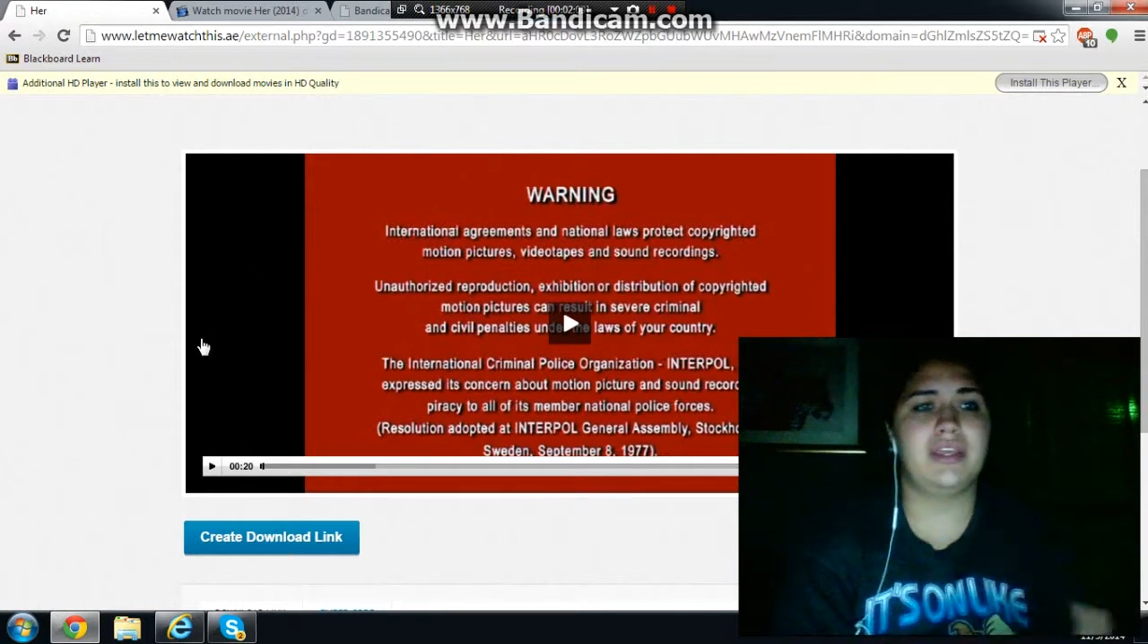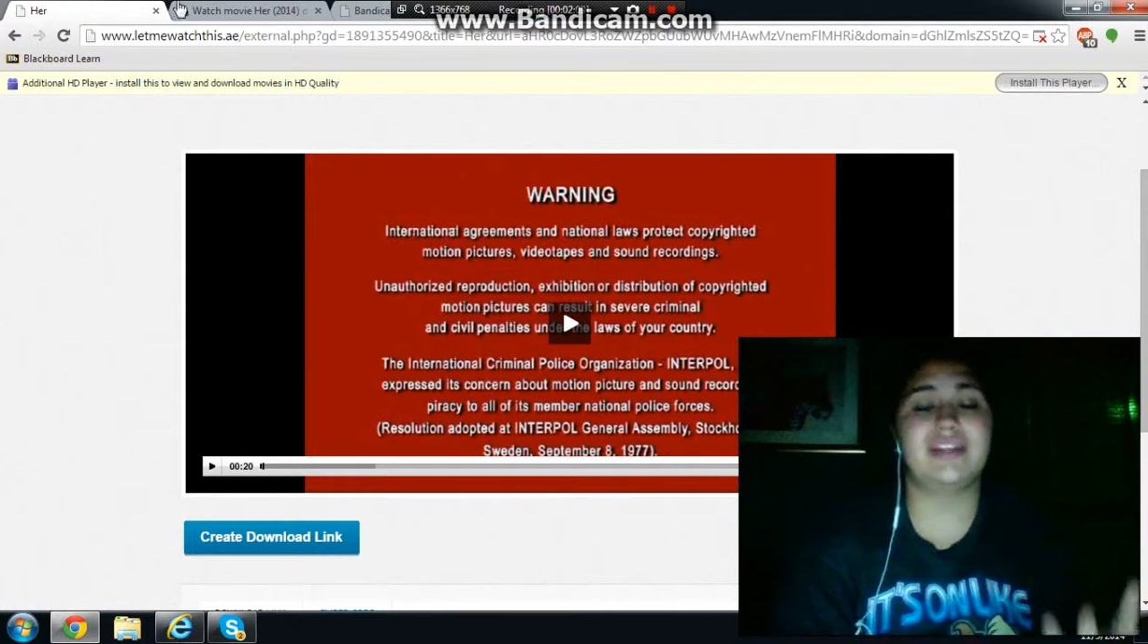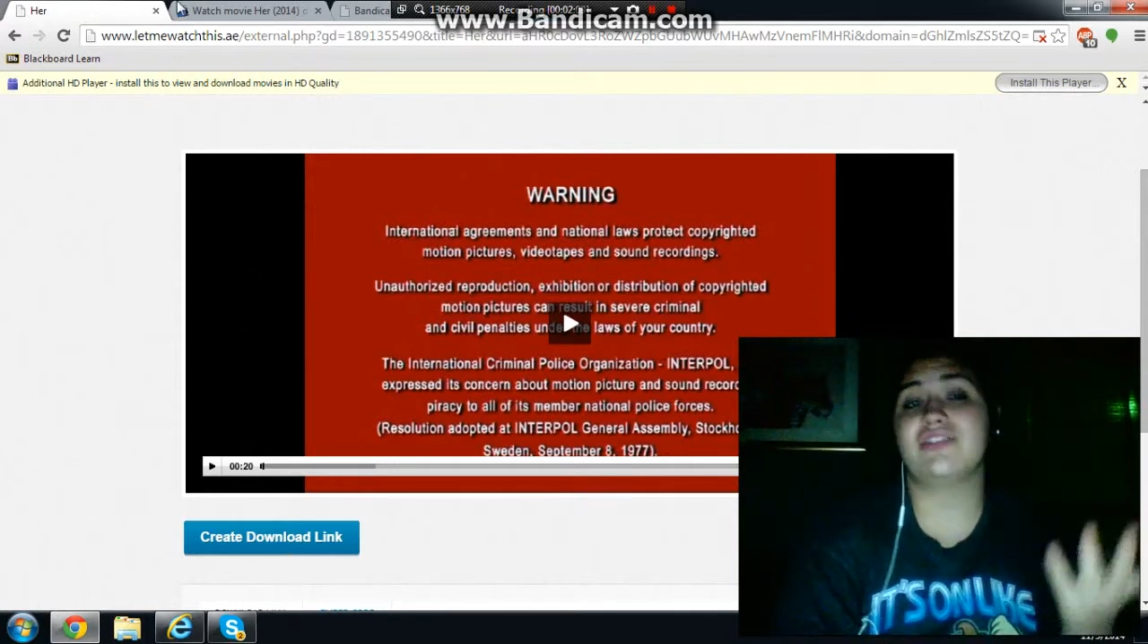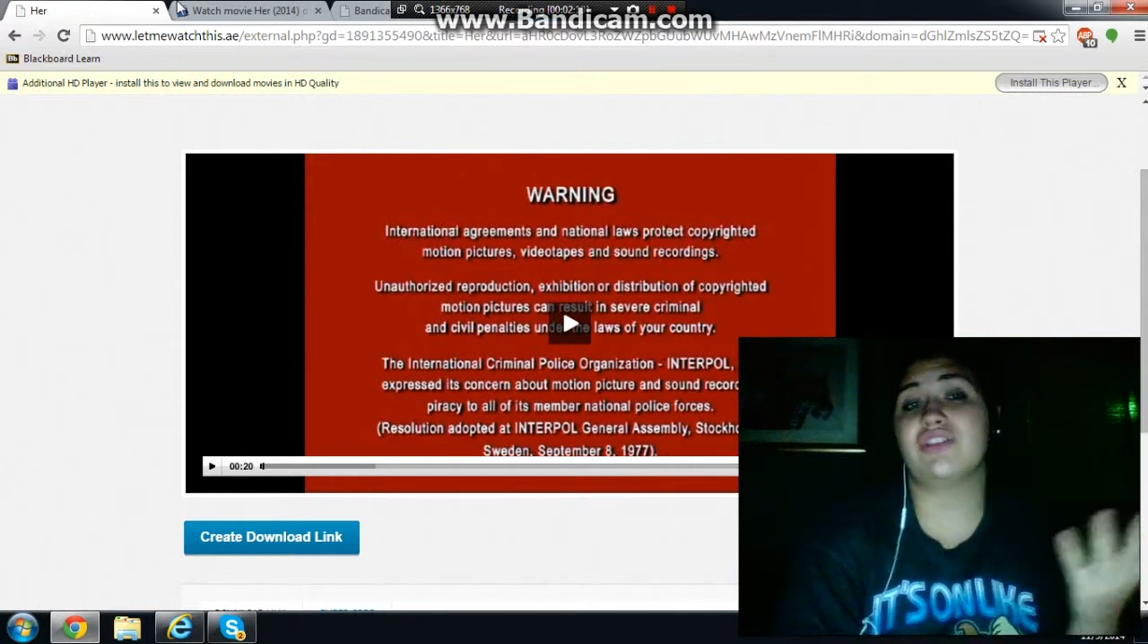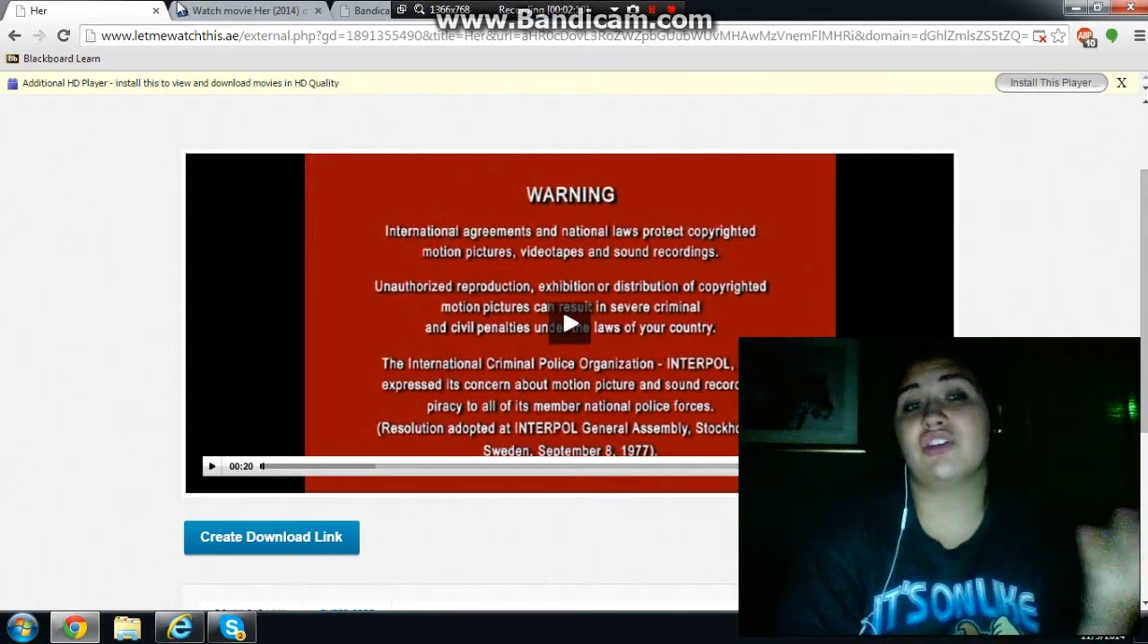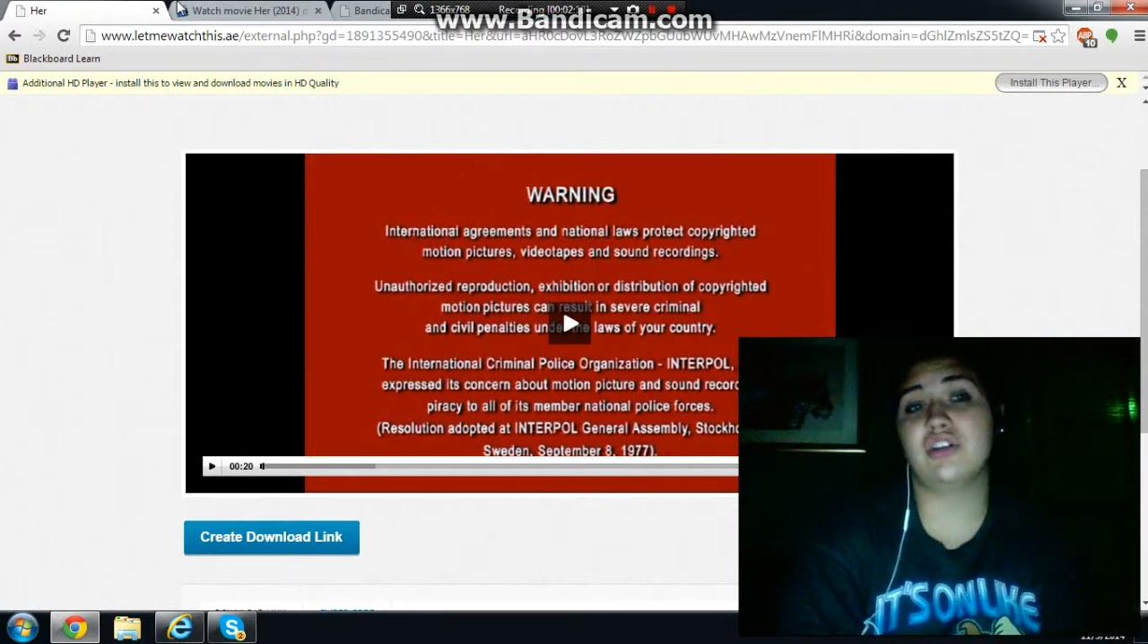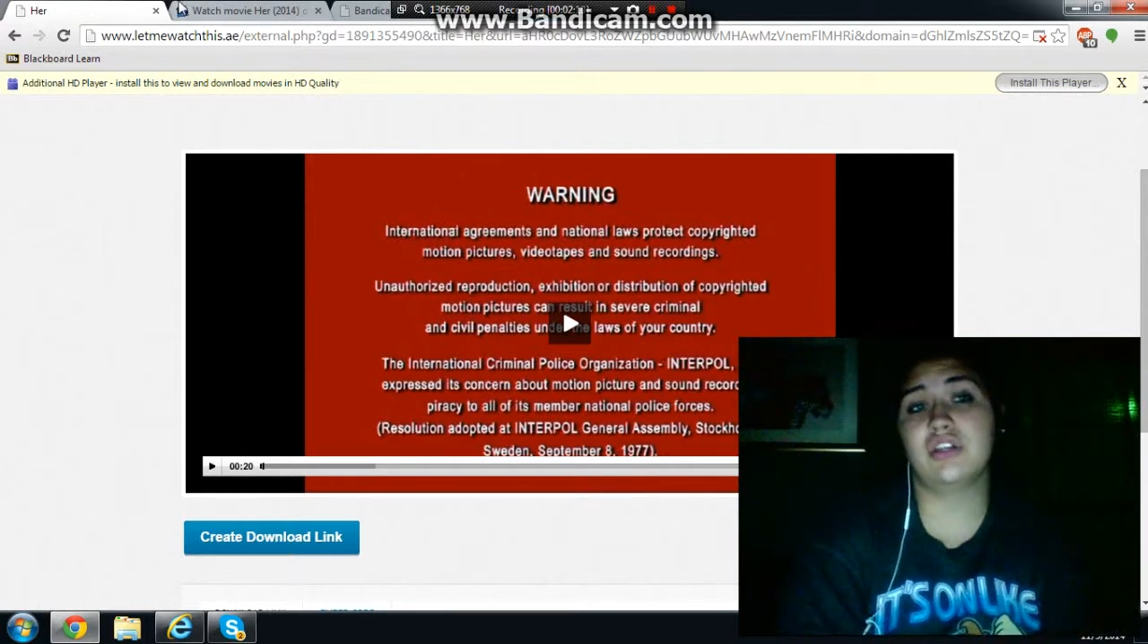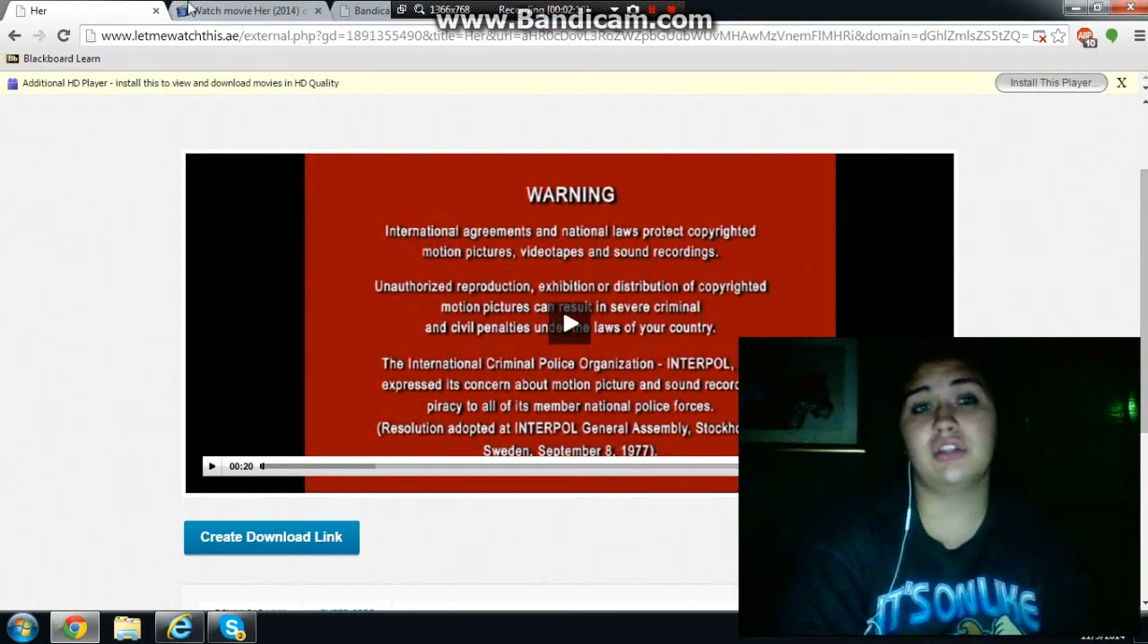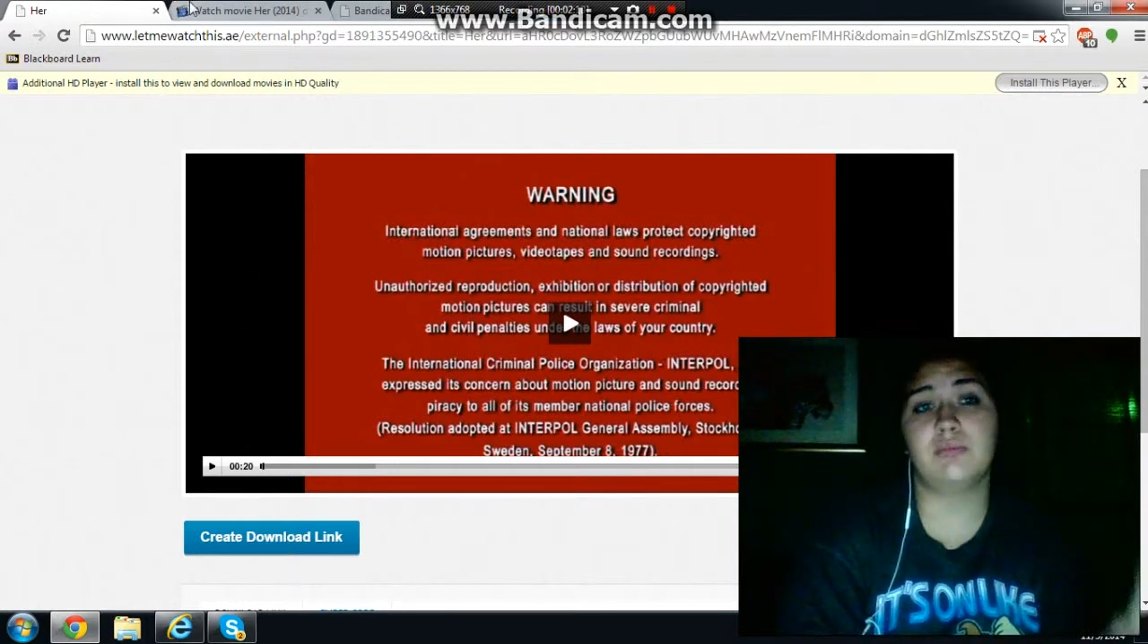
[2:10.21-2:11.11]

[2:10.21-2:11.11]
It's the